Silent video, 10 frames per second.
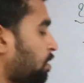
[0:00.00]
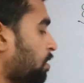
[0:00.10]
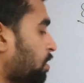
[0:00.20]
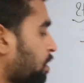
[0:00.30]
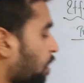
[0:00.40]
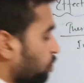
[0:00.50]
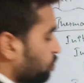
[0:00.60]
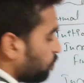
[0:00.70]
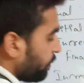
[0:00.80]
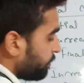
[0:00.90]
Now
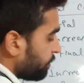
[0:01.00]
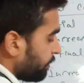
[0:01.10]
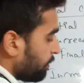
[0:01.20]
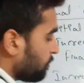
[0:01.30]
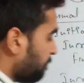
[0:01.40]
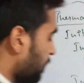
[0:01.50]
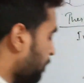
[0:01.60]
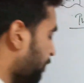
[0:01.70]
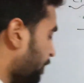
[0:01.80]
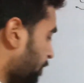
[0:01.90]
students, in the similar
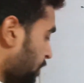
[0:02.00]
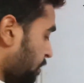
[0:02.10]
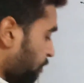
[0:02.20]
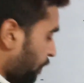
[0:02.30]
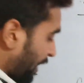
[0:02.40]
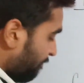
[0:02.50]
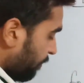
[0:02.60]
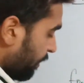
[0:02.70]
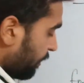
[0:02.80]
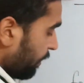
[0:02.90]
way, when we
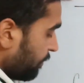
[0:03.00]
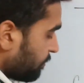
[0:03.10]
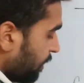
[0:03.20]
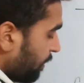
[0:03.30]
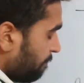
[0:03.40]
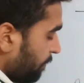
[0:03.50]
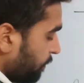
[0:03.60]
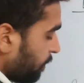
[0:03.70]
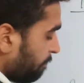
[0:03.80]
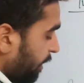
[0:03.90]
increase the
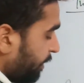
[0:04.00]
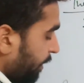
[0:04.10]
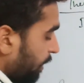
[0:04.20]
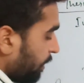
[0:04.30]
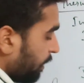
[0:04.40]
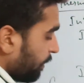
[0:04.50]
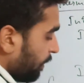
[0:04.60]
temperature by delta T